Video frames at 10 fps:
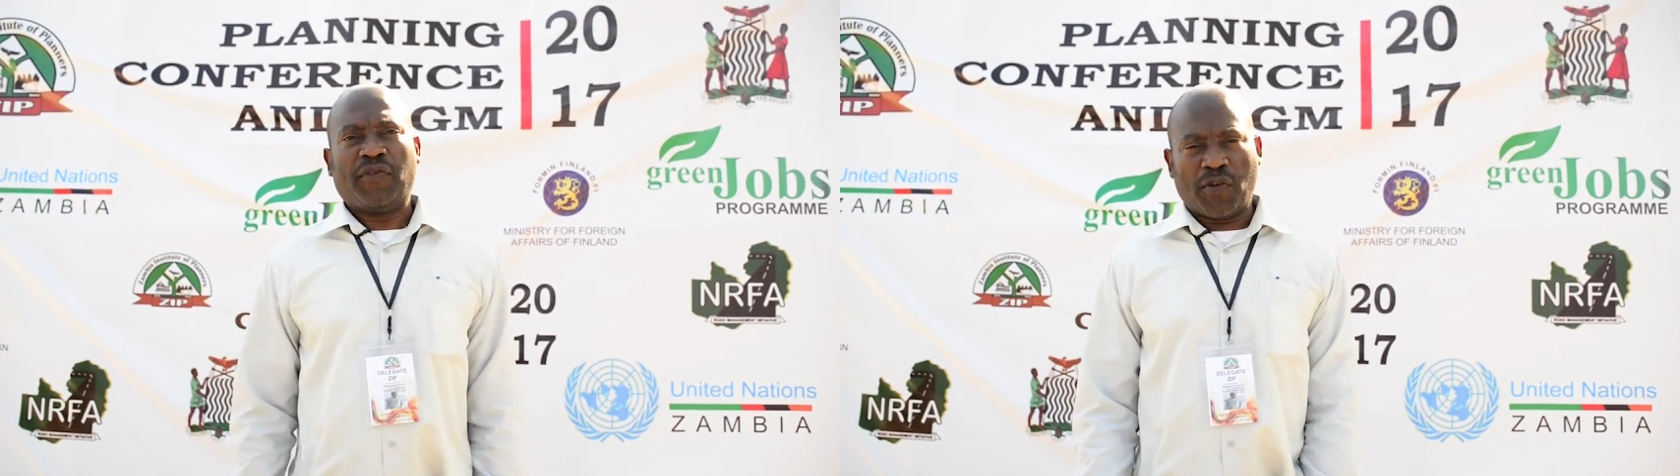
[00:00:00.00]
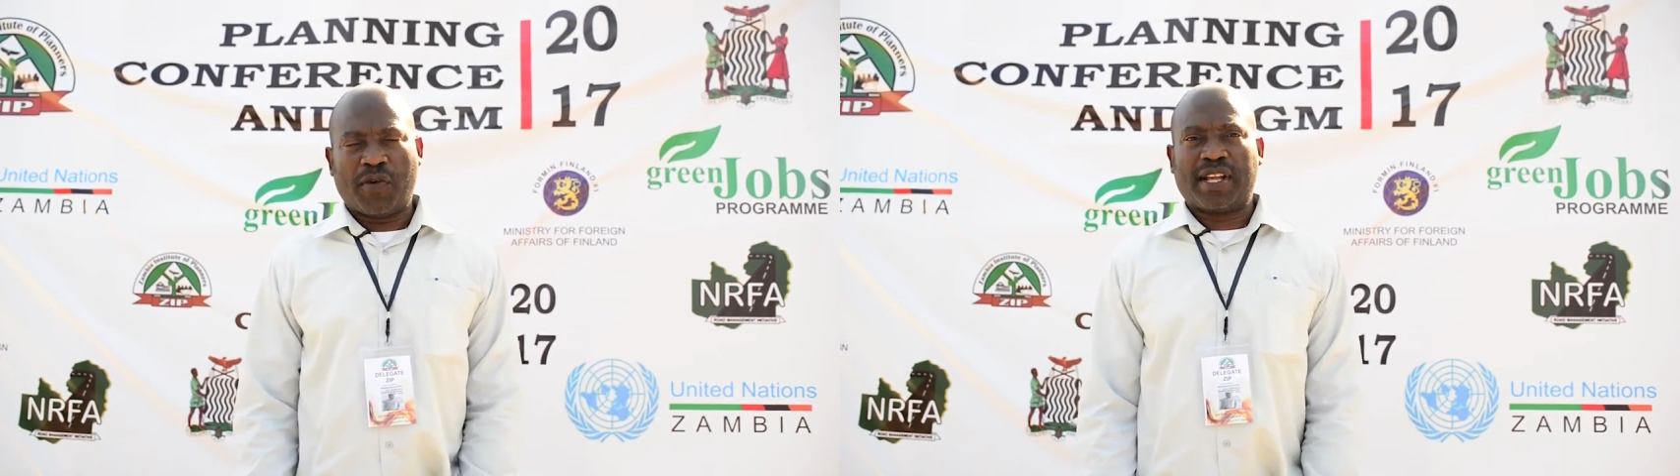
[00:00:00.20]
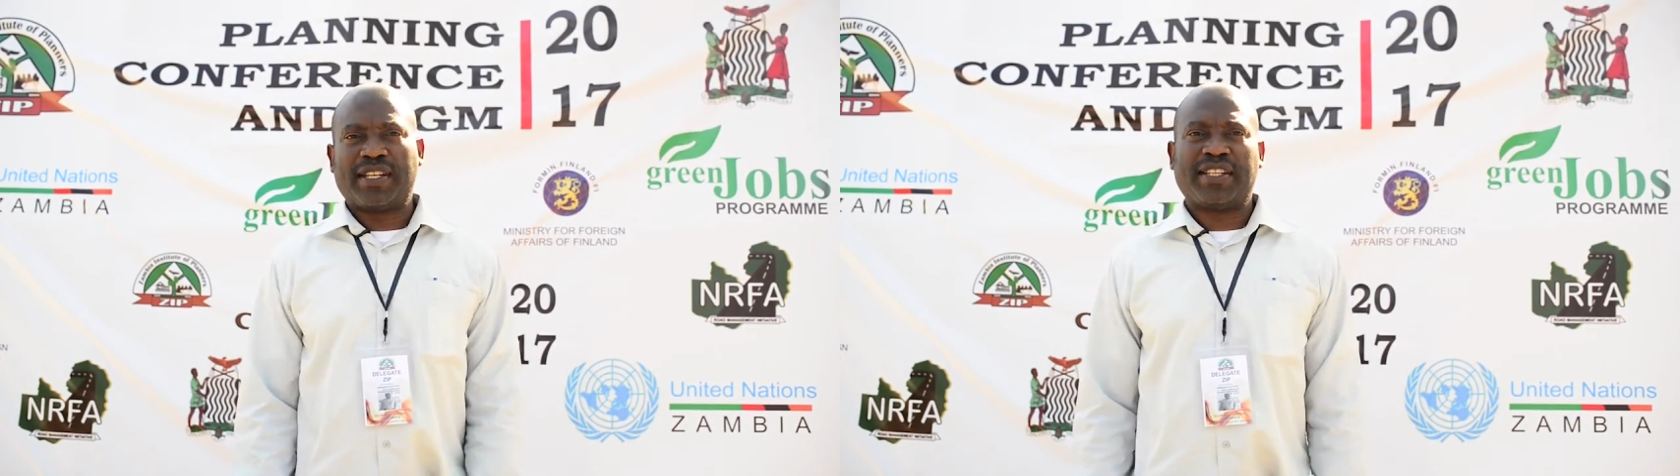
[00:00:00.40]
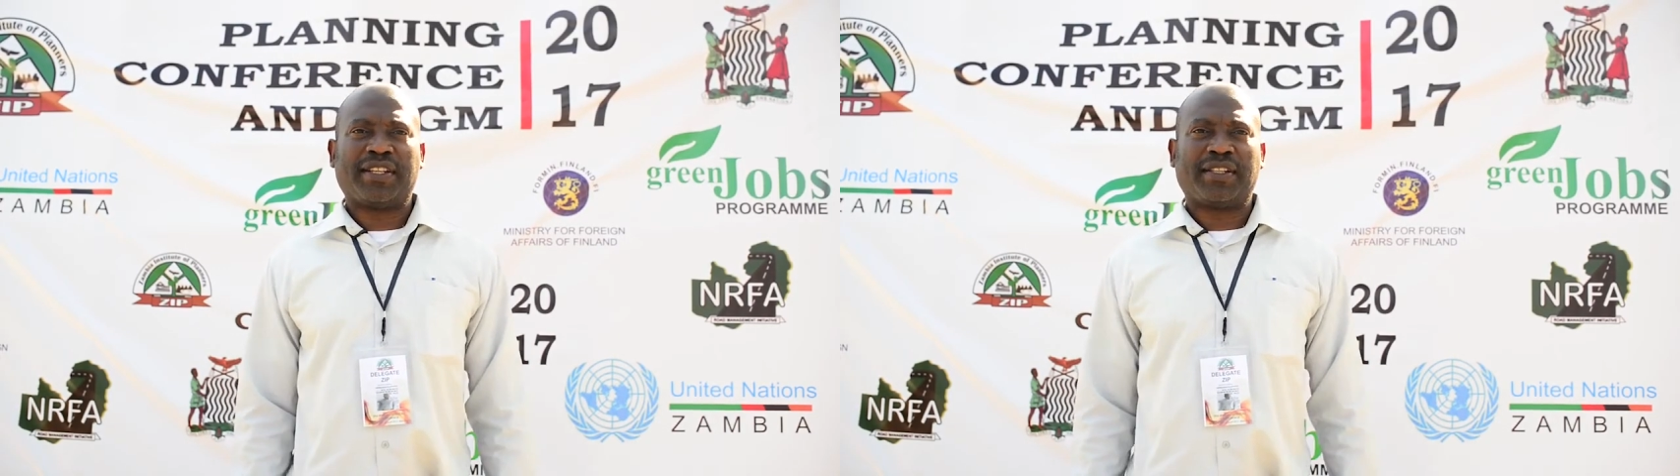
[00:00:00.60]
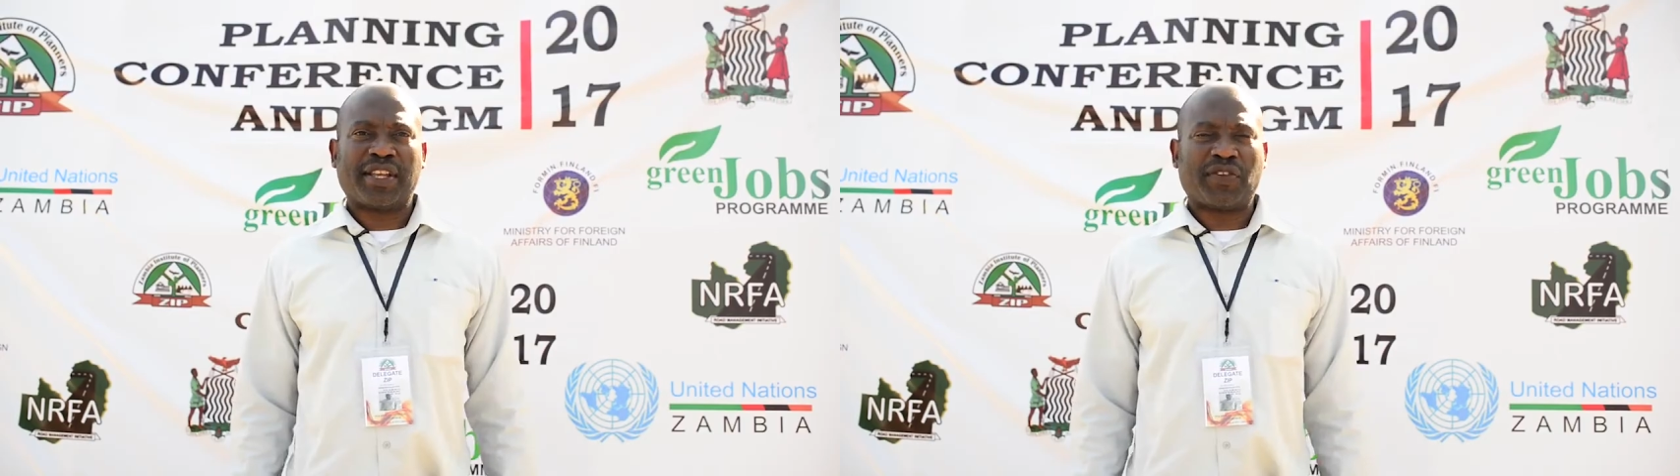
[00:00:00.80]
forward.
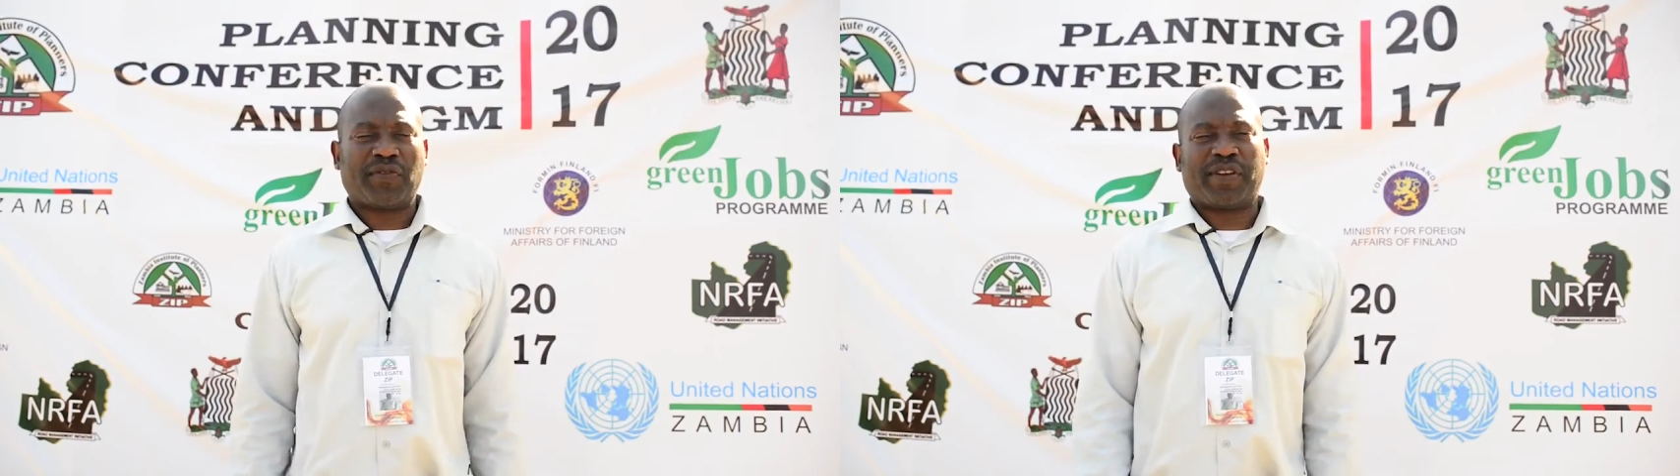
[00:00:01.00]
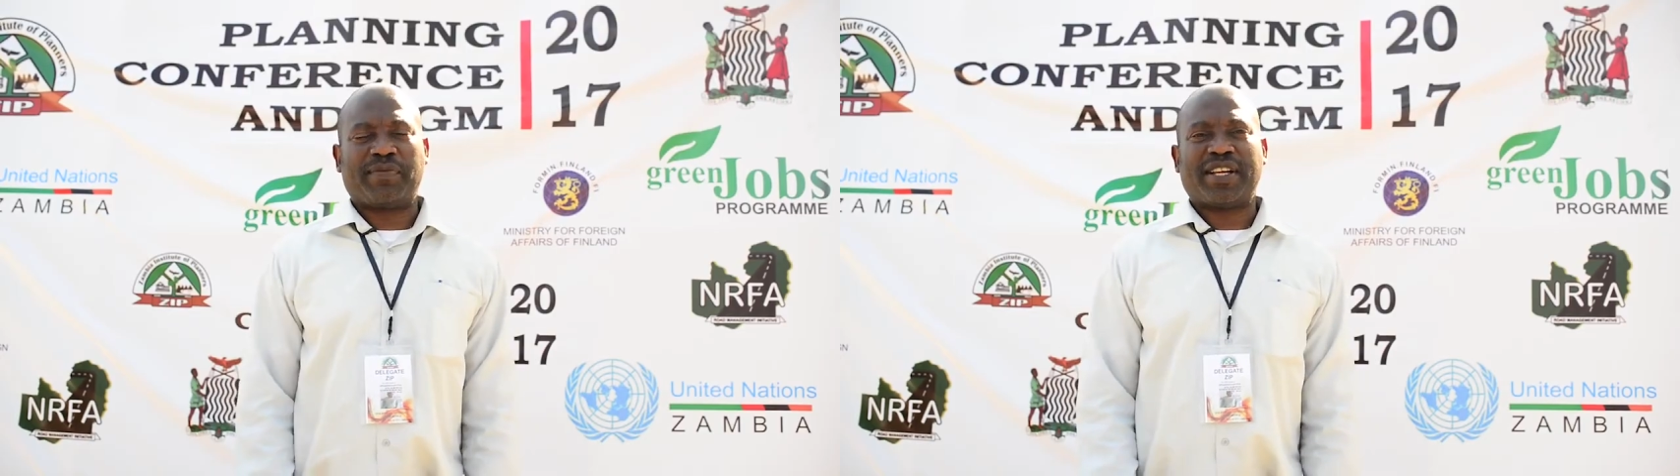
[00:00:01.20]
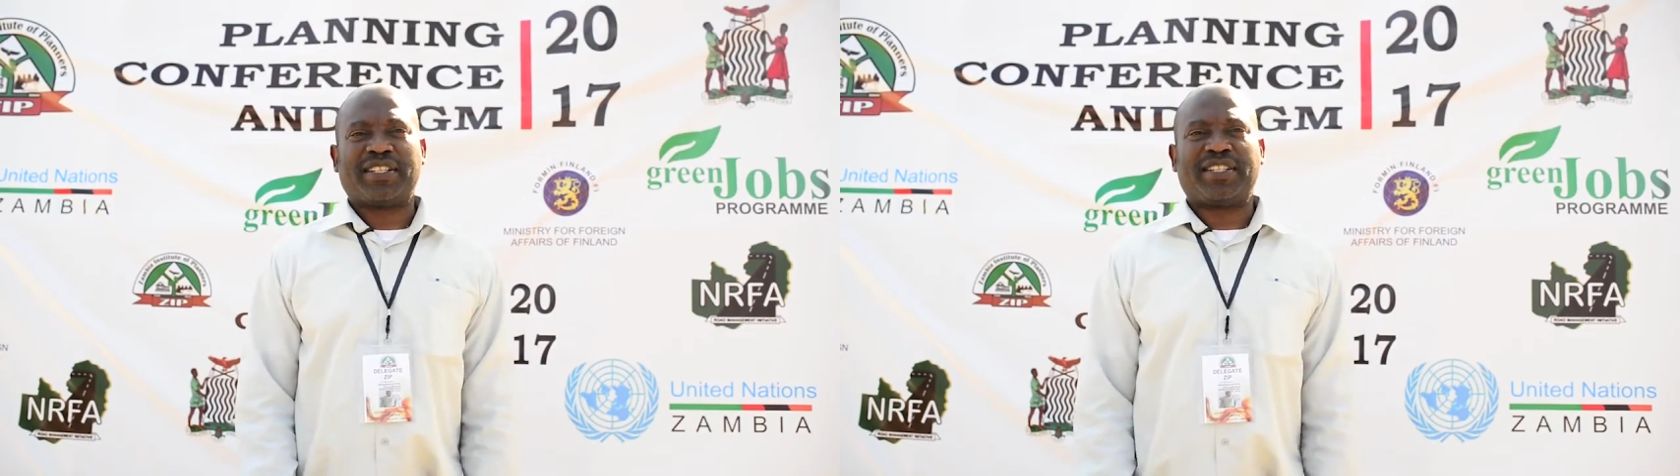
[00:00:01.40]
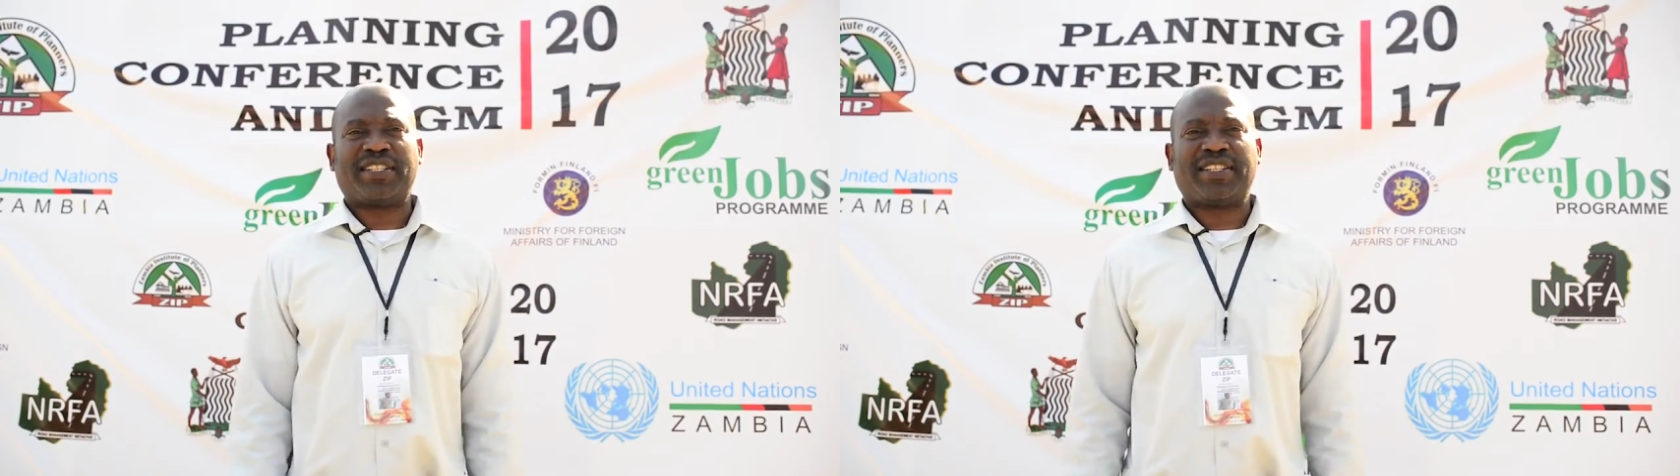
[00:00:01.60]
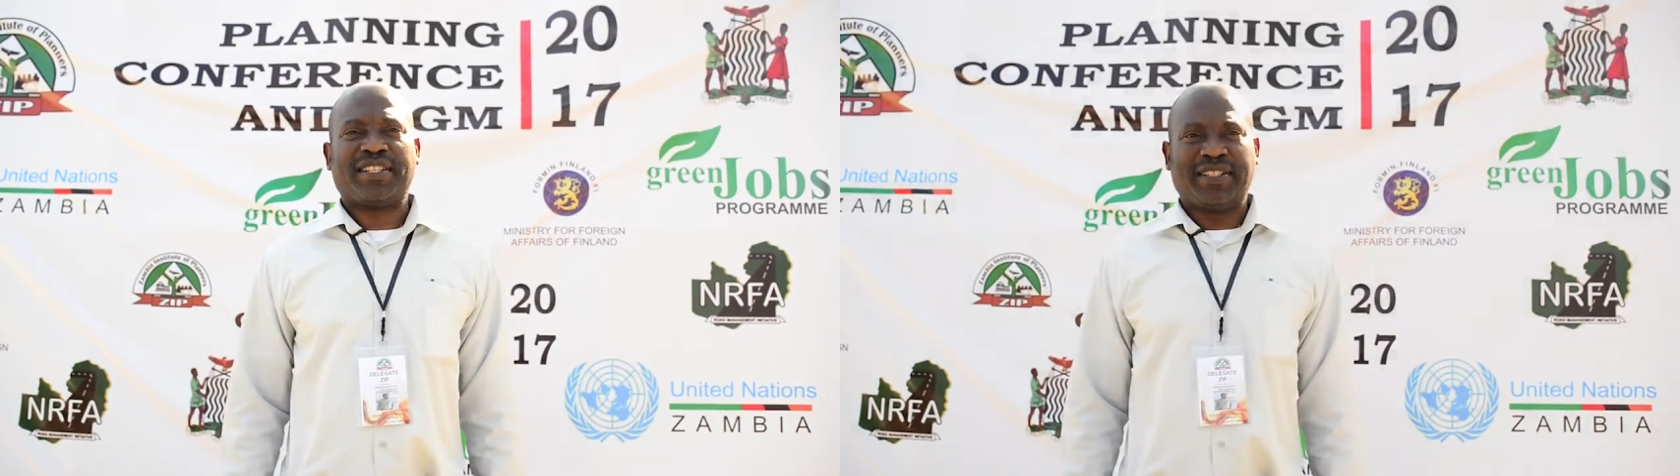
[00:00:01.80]
Thank you very
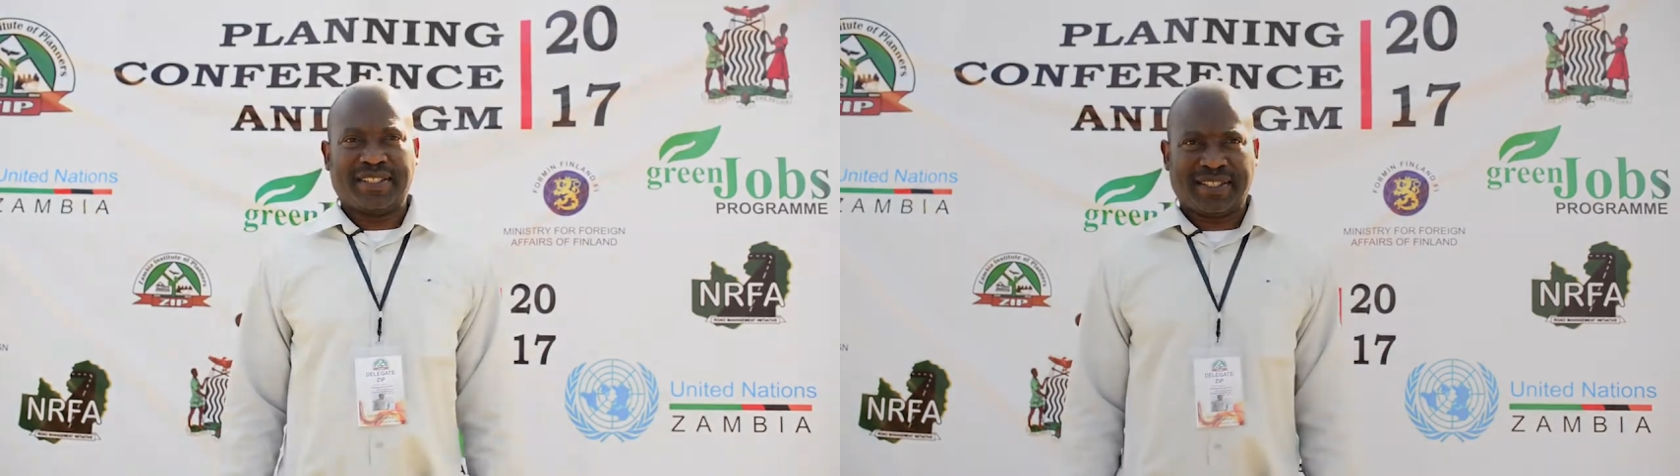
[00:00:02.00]
much.